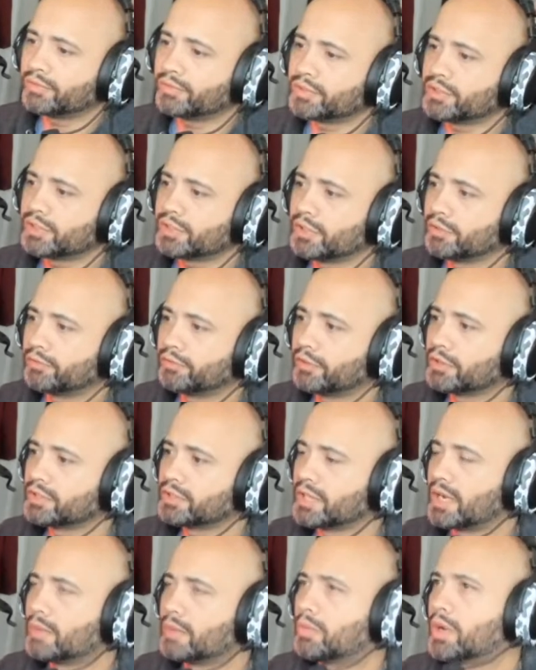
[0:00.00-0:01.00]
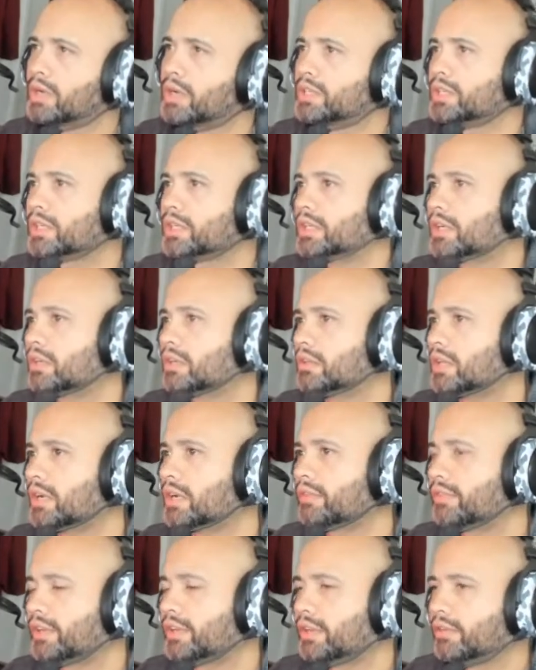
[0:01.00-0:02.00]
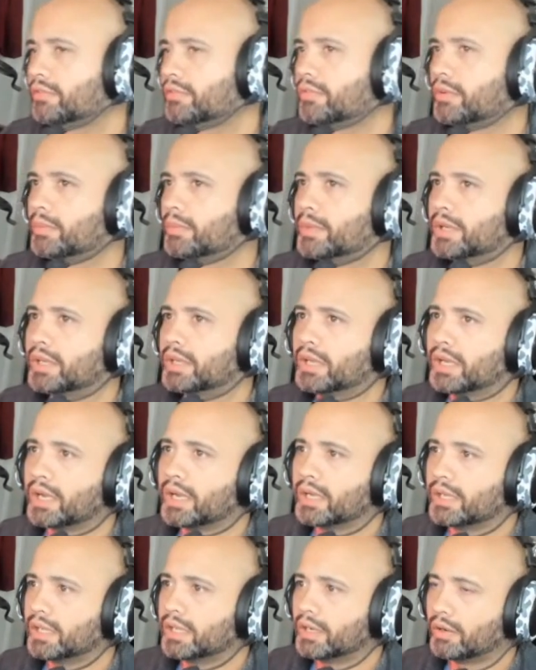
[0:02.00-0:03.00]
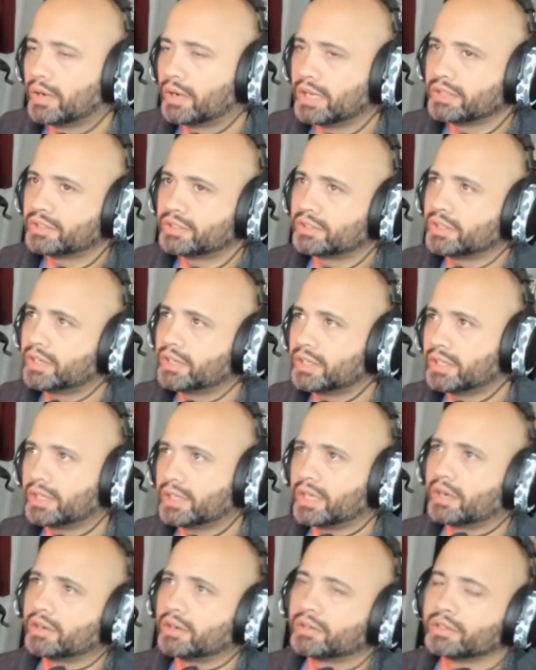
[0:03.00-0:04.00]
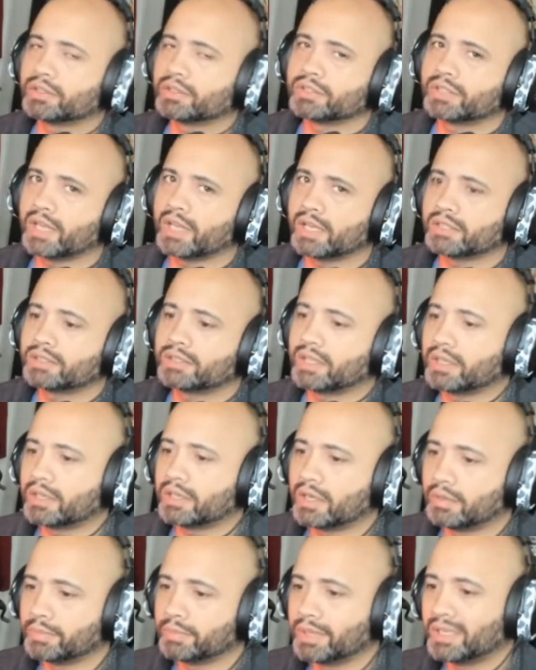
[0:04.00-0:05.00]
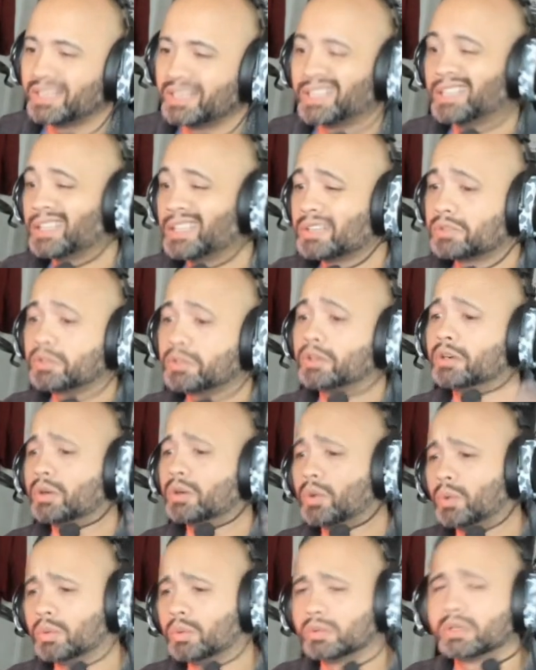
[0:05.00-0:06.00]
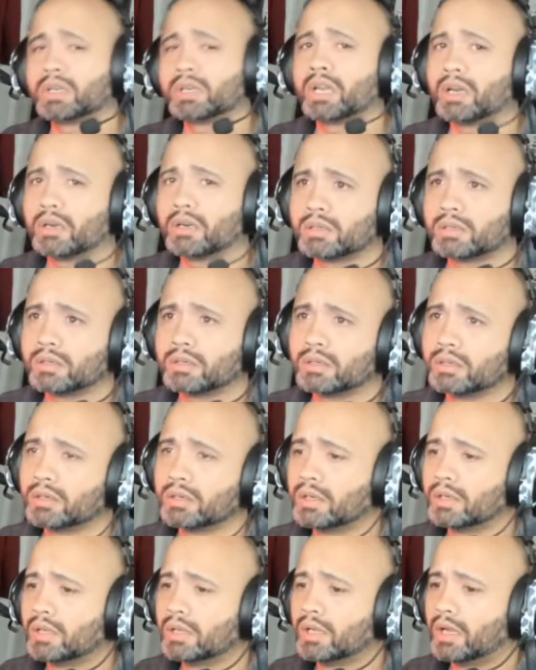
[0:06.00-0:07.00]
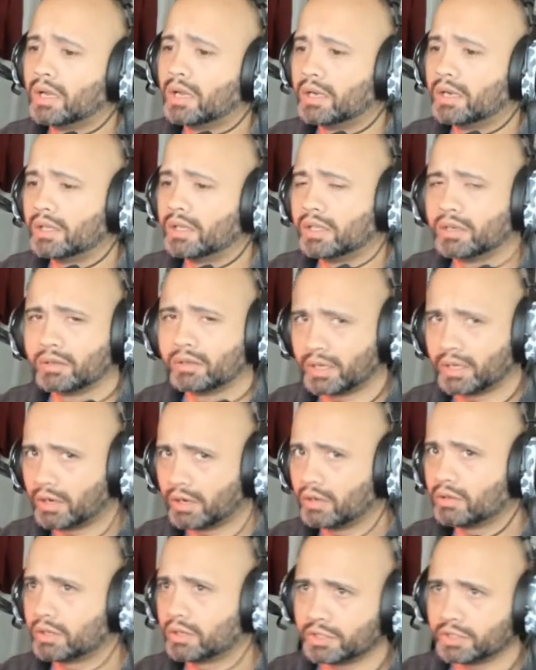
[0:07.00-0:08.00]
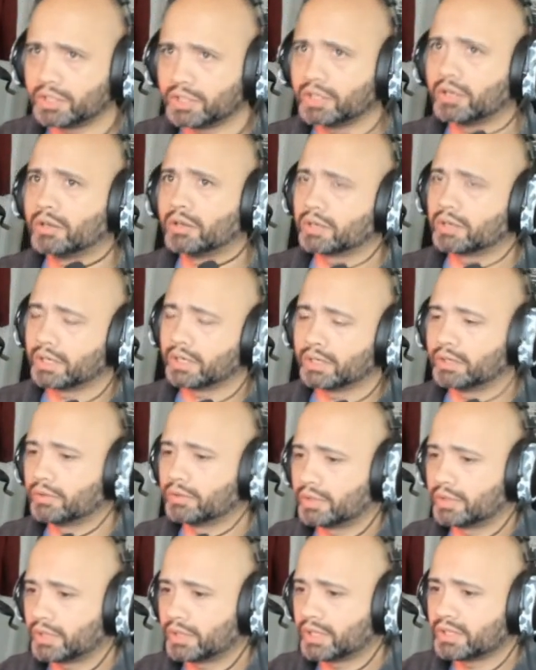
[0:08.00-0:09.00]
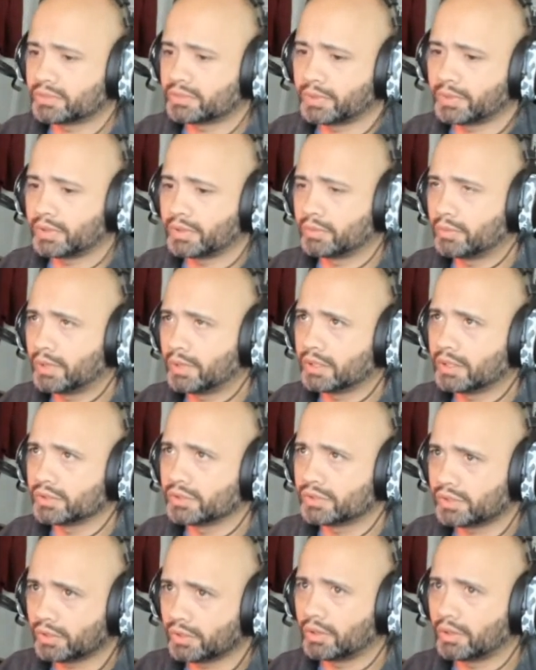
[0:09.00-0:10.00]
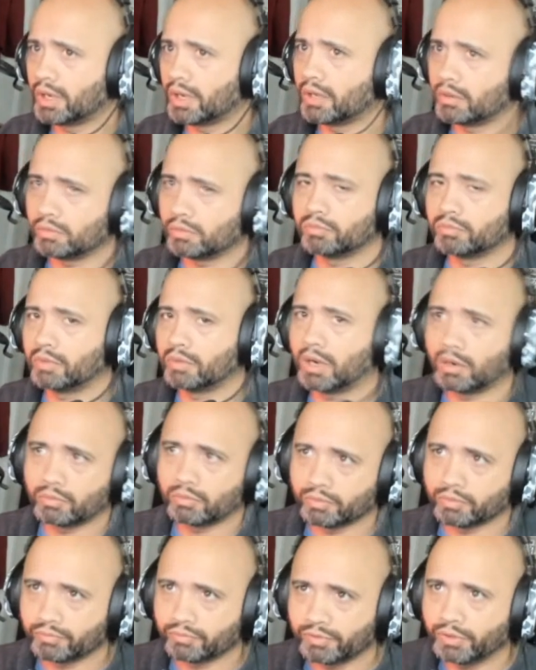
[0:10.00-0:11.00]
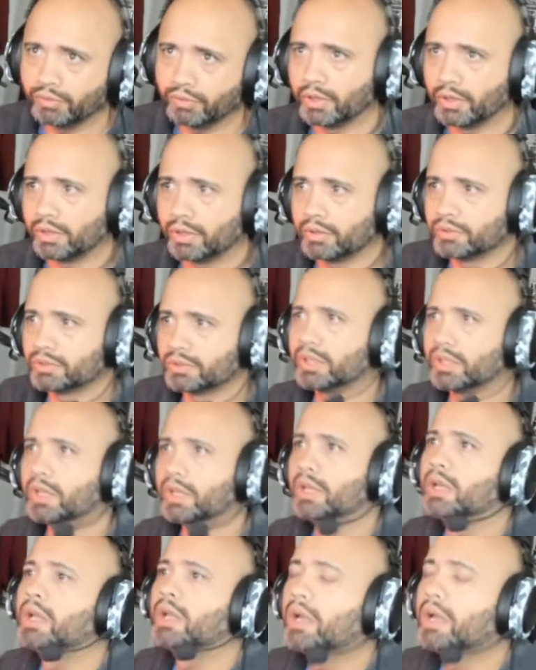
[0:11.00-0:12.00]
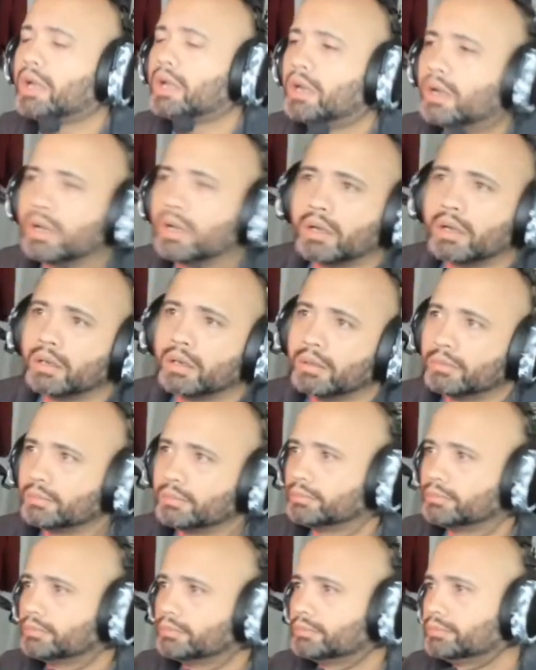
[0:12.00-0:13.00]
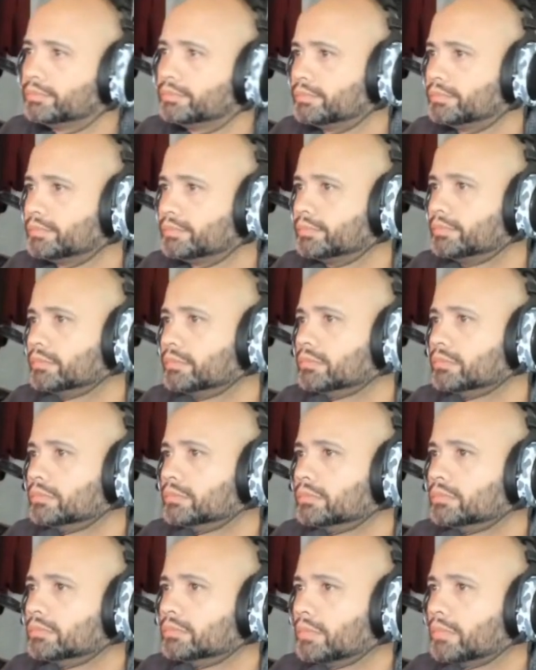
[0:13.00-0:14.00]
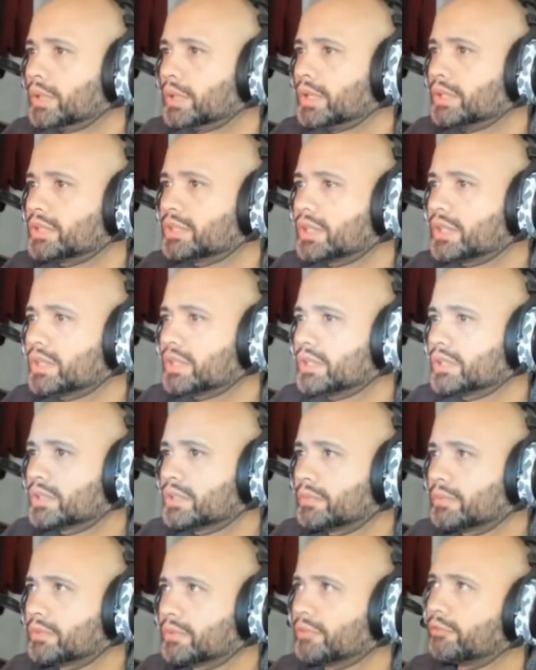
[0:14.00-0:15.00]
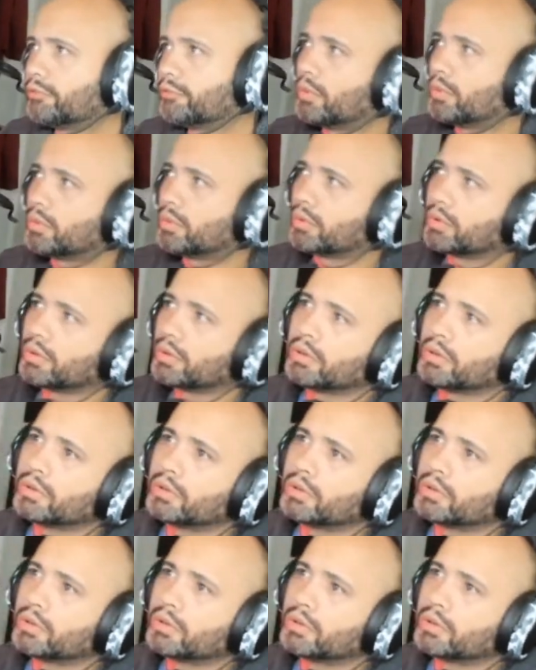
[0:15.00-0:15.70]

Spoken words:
it's your first time watching an unlock video for me, I study the characters as they come in, unless they're an older character, like Hulk and She-Hulk. I know their kits pretty well, so I'll review those. But let's get this up to 4,